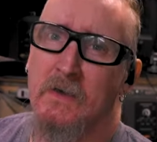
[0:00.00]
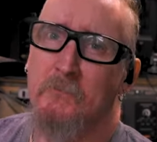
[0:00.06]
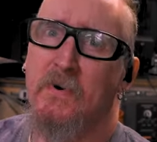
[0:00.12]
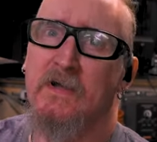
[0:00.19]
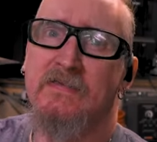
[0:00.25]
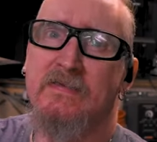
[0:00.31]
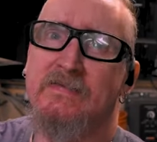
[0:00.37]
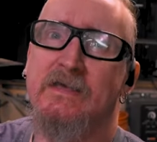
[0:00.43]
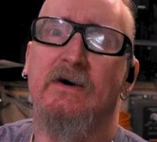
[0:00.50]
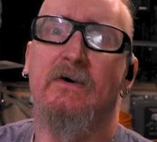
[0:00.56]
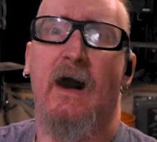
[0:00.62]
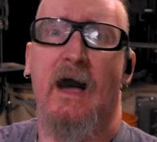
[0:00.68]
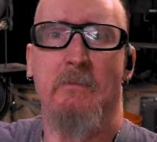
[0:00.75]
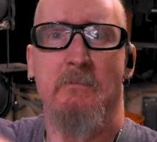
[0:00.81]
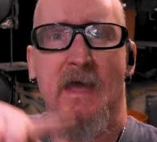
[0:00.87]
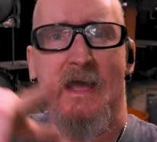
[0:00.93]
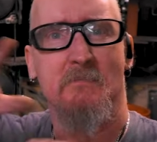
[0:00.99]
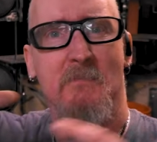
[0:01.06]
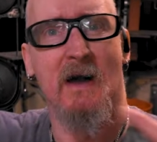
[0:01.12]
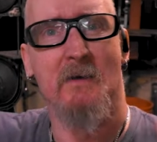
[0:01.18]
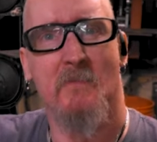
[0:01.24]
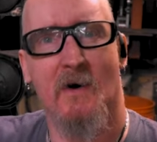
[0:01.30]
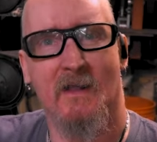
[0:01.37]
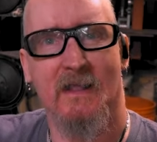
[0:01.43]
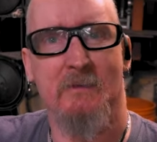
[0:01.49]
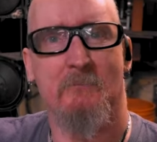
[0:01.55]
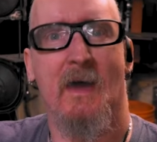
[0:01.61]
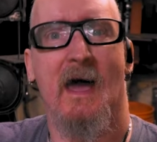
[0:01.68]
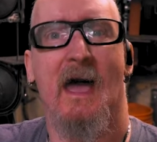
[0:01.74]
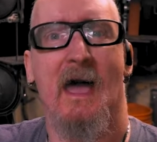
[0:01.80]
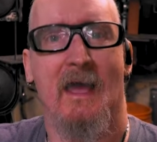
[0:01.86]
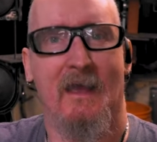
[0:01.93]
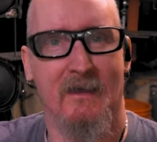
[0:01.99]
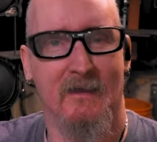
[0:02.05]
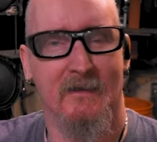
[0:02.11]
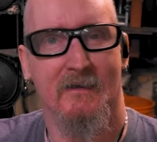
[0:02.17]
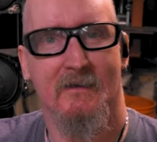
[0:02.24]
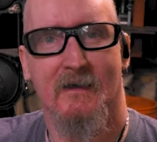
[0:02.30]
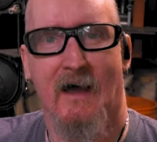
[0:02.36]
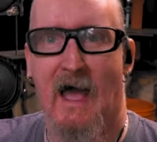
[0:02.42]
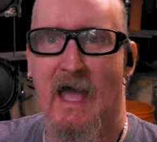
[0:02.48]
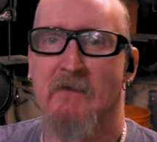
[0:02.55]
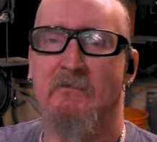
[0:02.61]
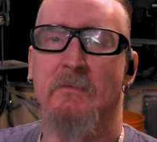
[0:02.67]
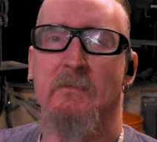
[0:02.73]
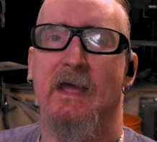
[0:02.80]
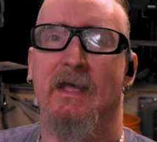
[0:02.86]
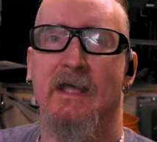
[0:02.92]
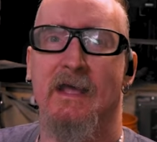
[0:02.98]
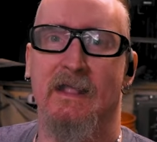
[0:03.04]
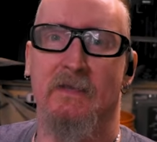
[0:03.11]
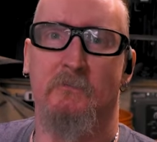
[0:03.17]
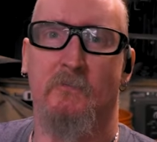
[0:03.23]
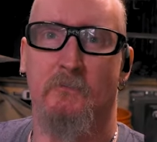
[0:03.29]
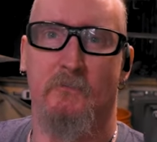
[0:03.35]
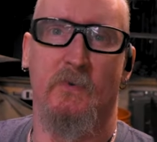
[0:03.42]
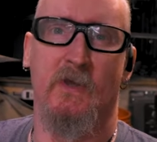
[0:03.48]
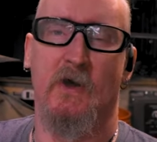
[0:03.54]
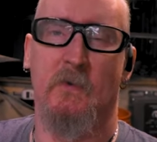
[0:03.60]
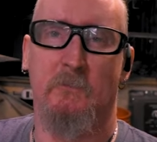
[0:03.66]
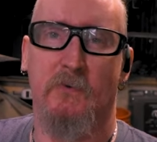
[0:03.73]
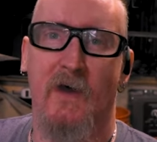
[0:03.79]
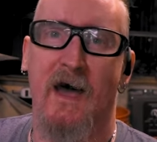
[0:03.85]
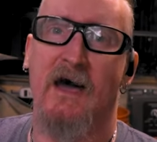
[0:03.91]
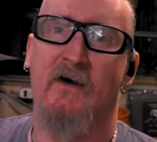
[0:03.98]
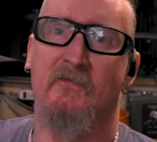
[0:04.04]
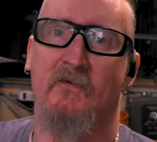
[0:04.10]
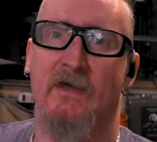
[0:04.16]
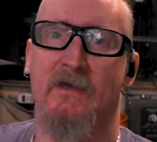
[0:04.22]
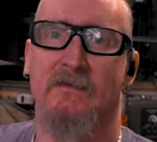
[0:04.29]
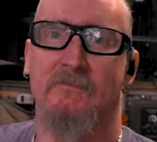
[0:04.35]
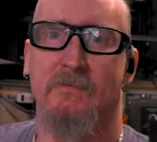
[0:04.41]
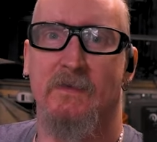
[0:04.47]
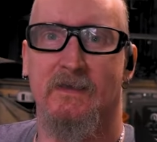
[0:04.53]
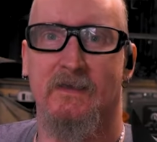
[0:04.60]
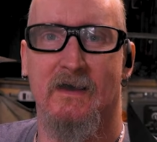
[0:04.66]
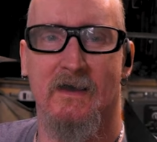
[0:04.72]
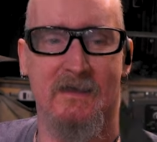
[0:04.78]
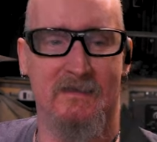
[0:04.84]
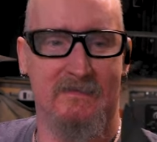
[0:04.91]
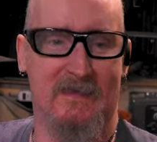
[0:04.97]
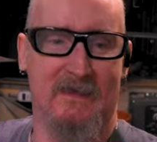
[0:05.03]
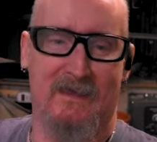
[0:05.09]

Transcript: But still, I made my money back. I haven't made any real profit because,